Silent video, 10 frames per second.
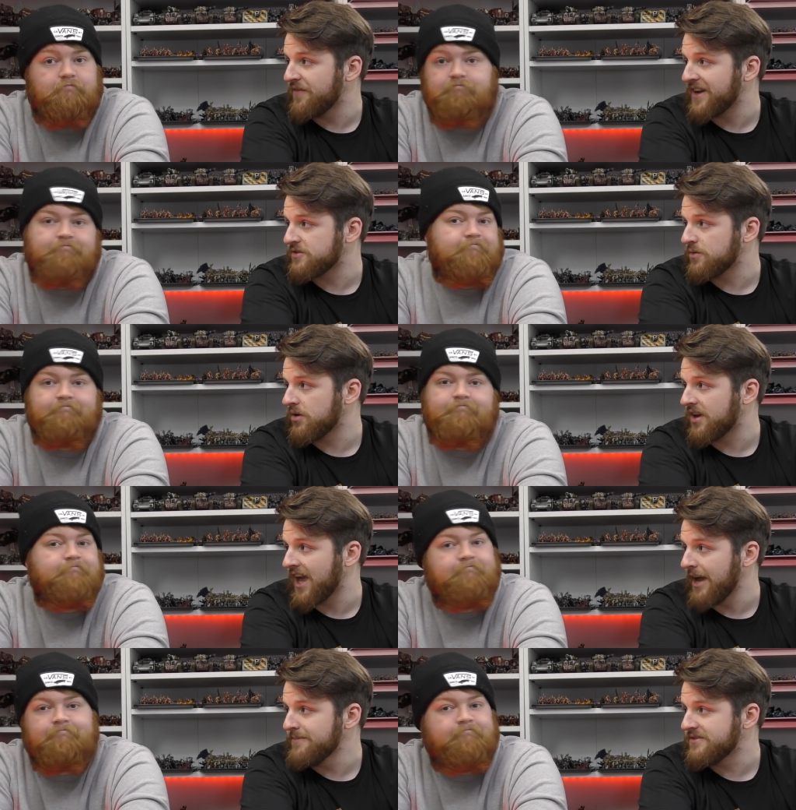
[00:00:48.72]
Speaker 1: we've had some good
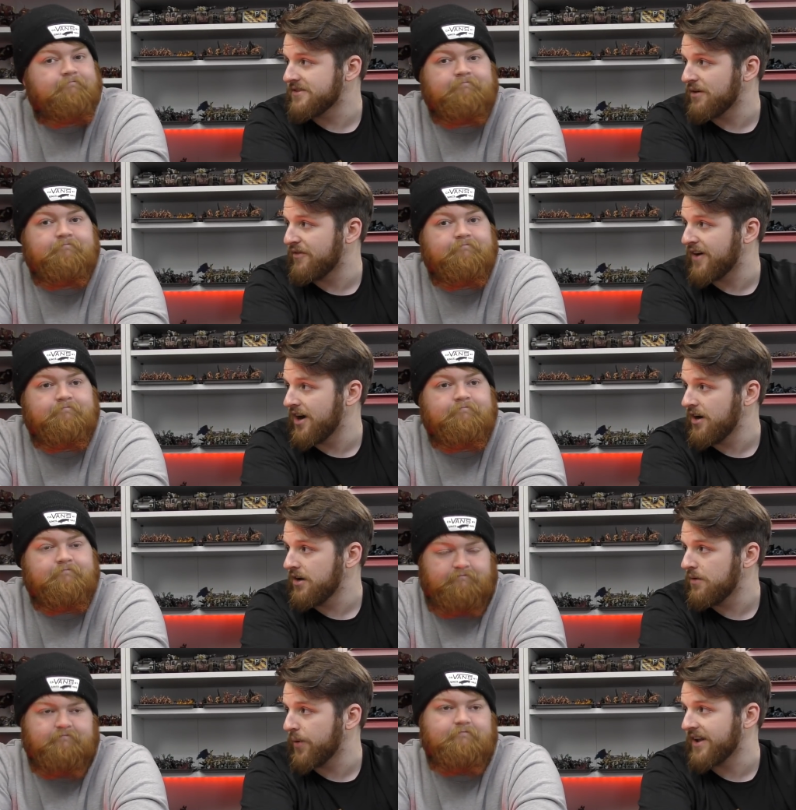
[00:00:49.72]
games so
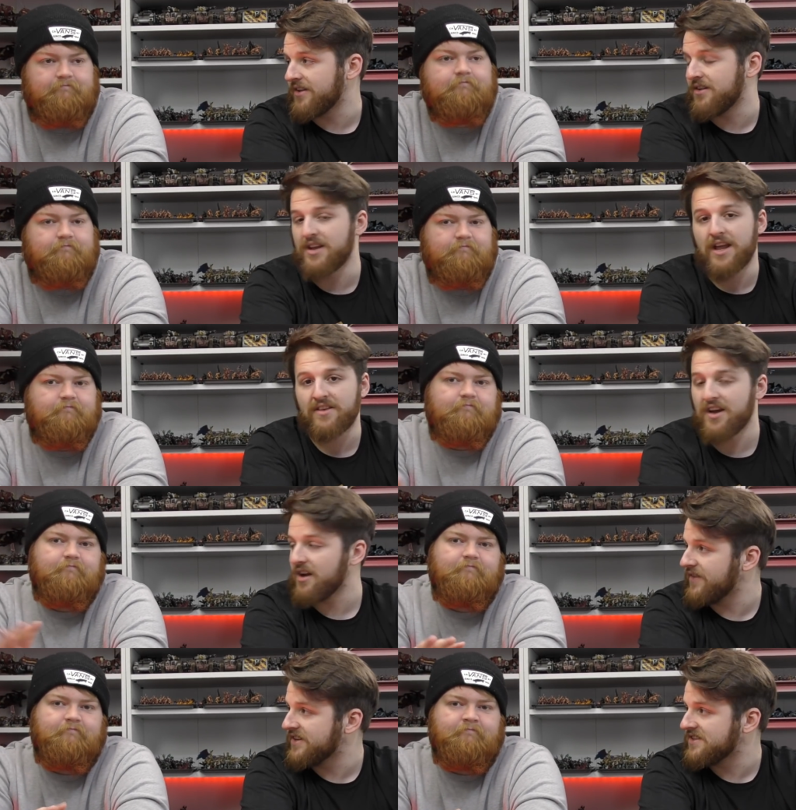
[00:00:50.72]
far. We had Death
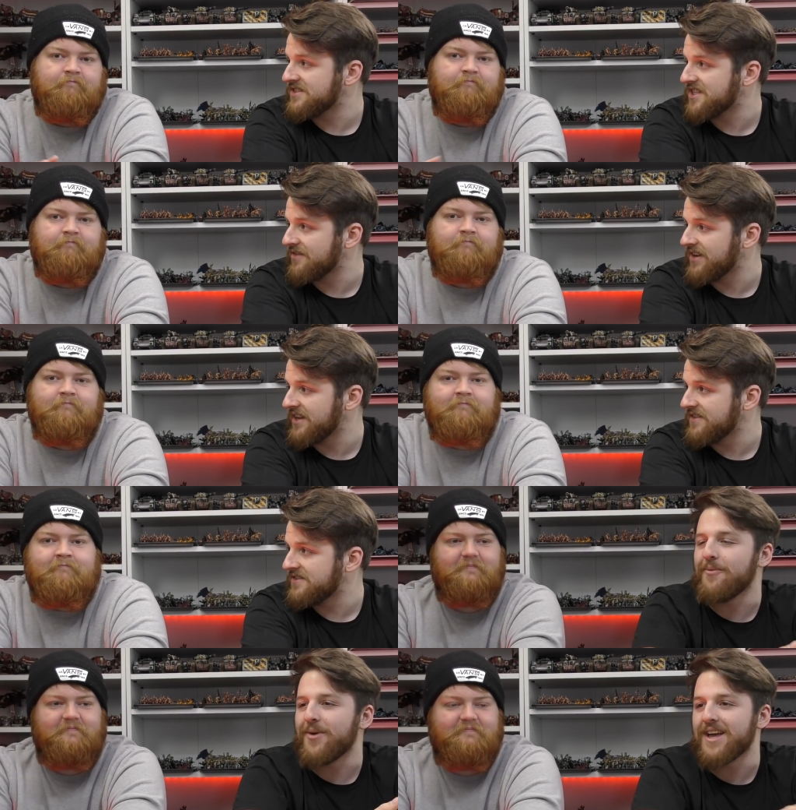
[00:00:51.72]
Guard versus
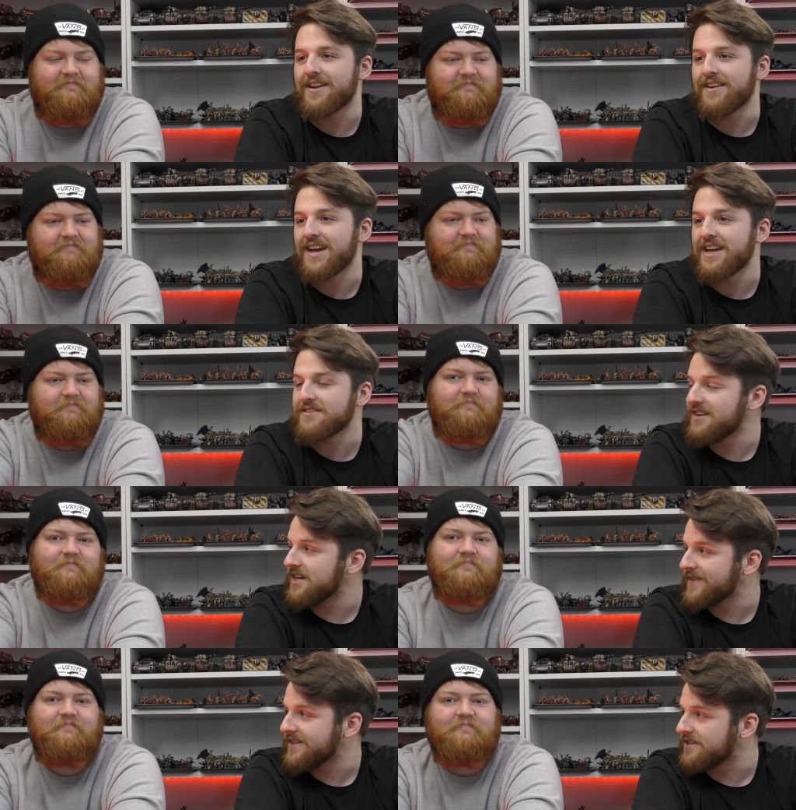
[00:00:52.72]
Tyranids. We had Chaos
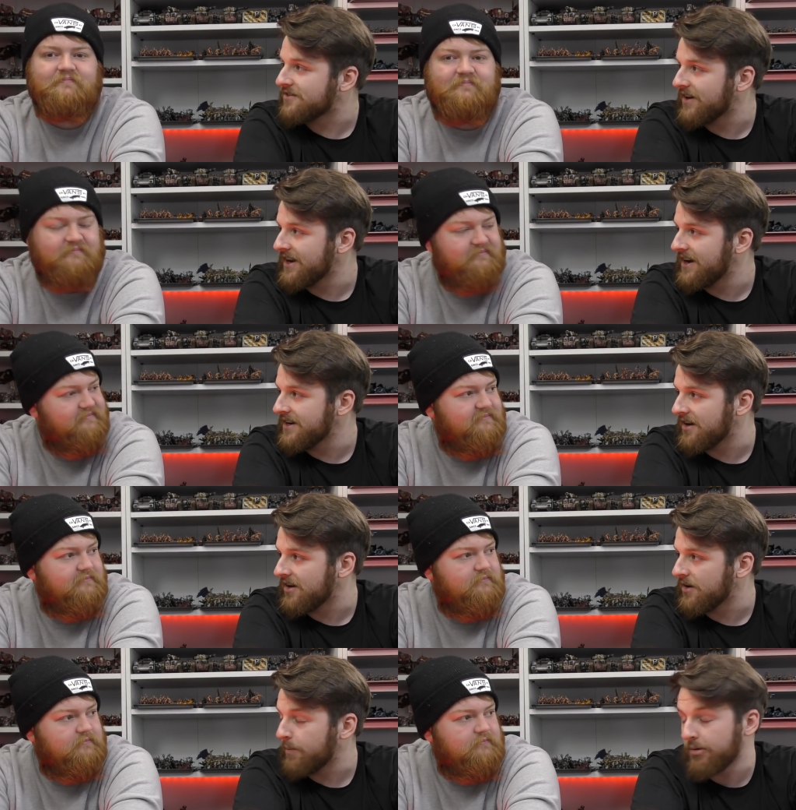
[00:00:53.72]
Knights versus Grey Knights
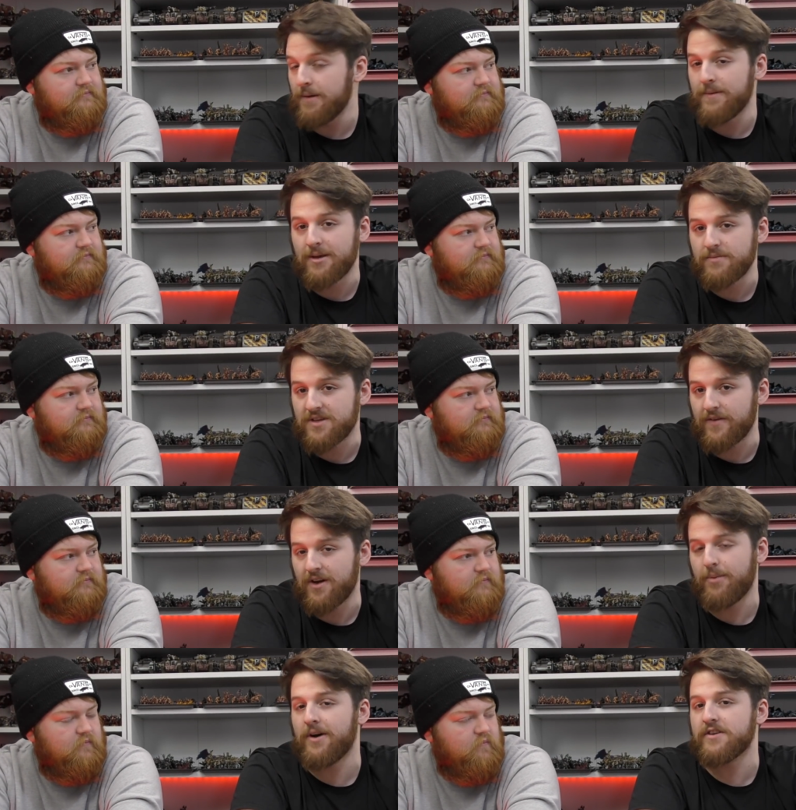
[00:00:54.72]
on Premium, so if
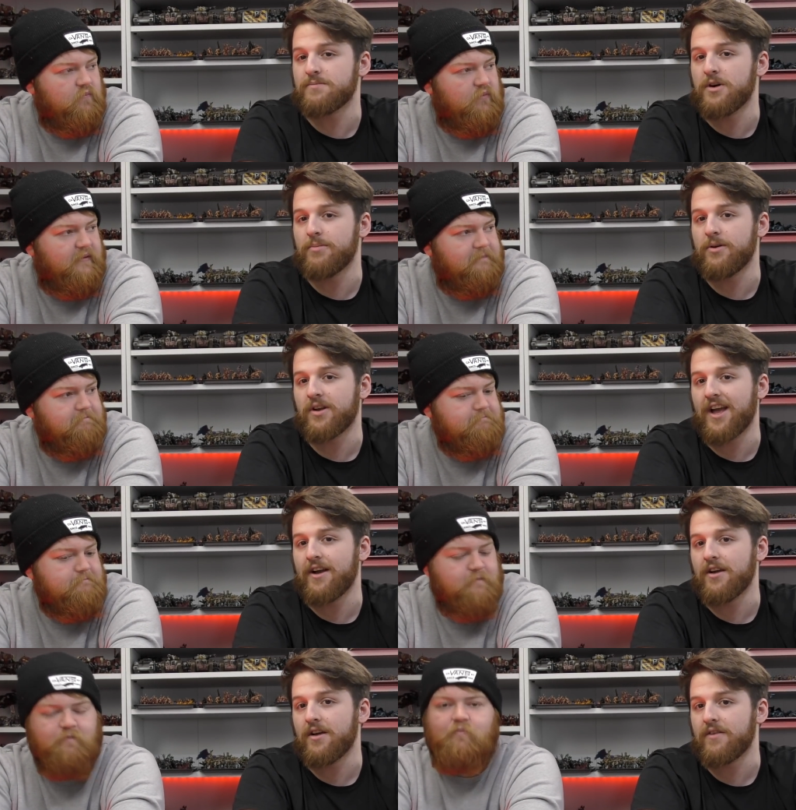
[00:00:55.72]
you are part of Small Board
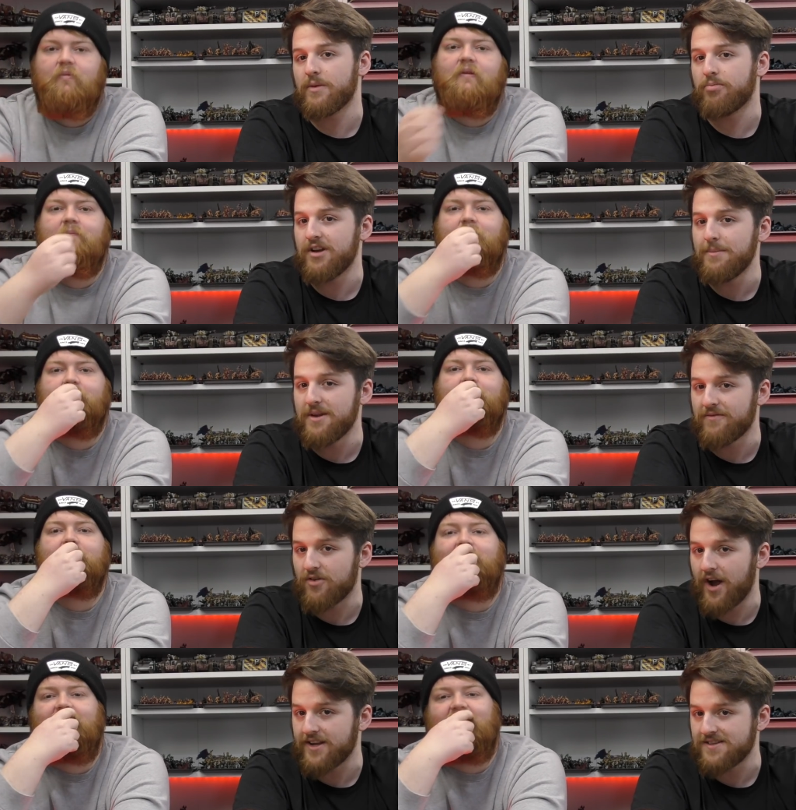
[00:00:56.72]
Gang of the Premium
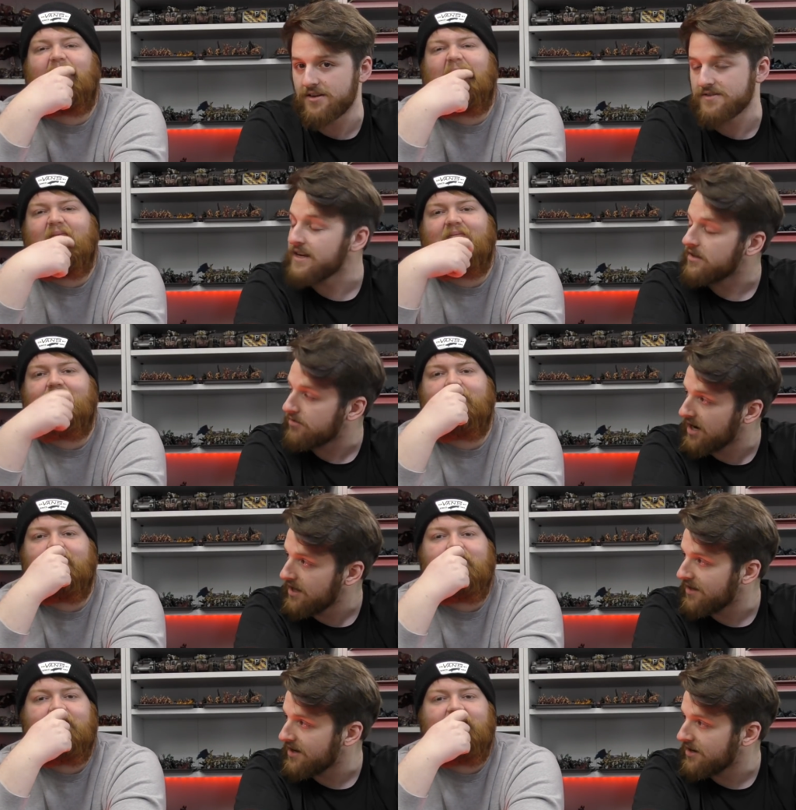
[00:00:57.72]
variety or Tier
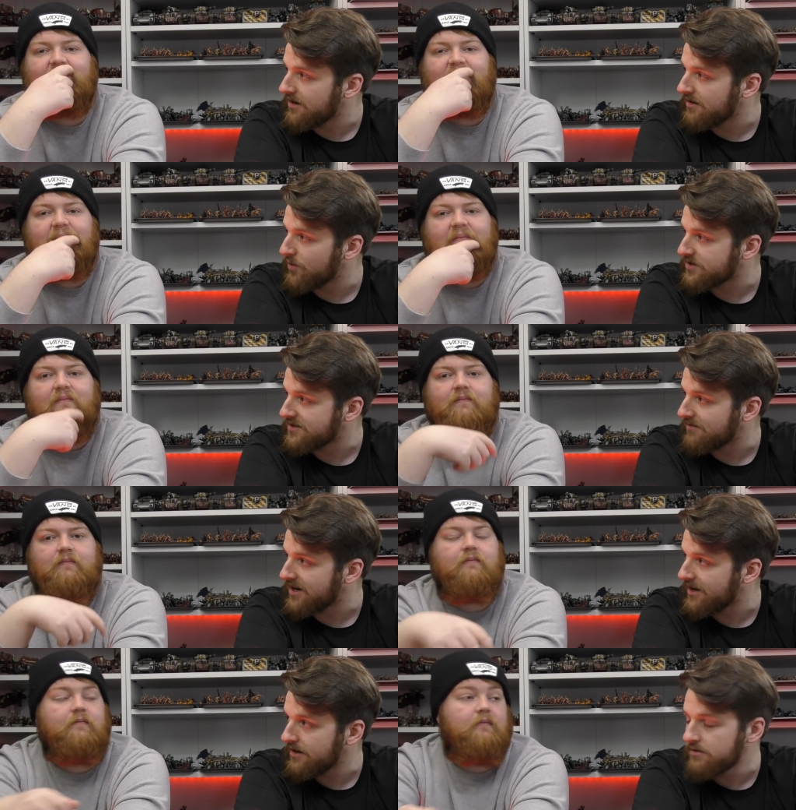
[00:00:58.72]
three, then you can watch that
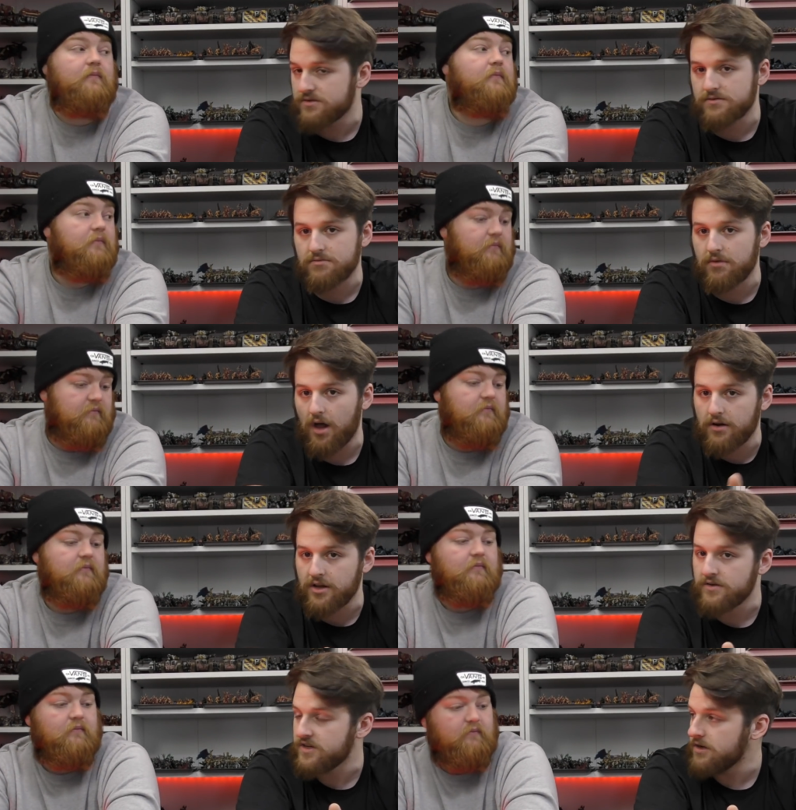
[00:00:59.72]
right now. It's on
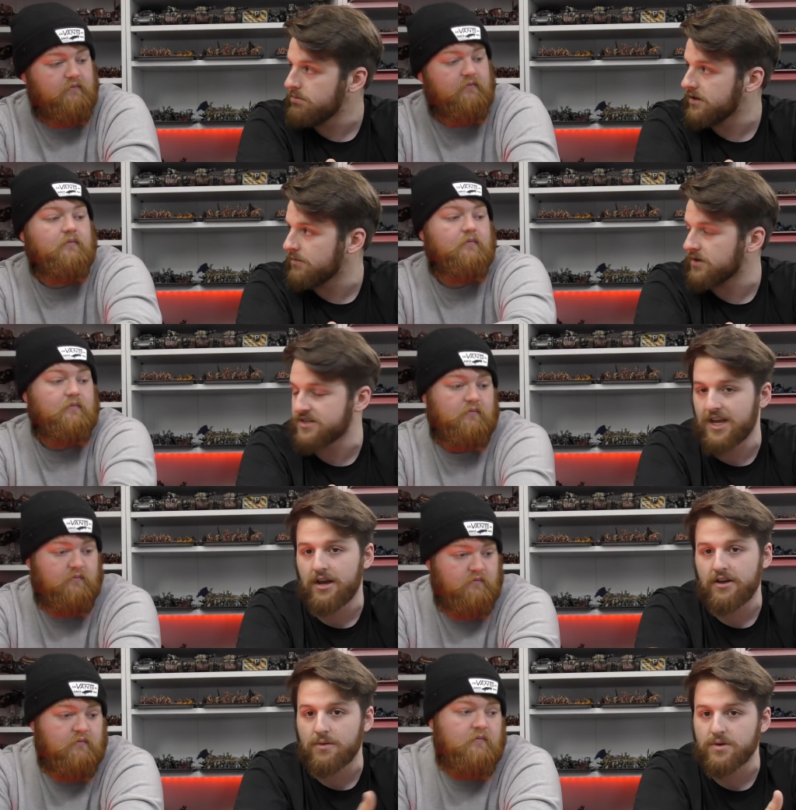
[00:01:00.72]
YouTube, you can watch it
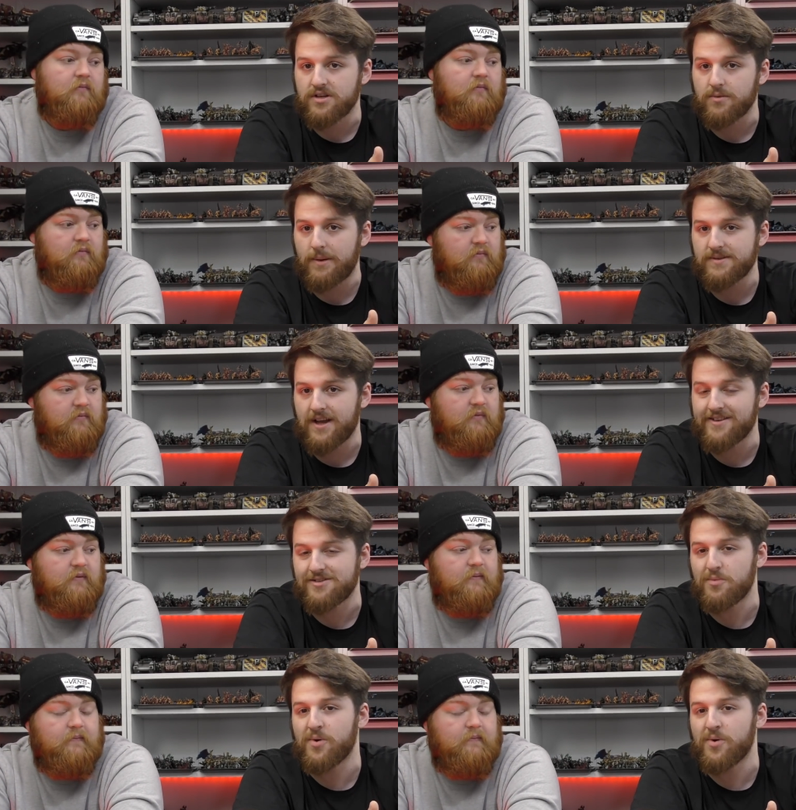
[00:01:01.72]
here, or you can watch it on the website hellstorm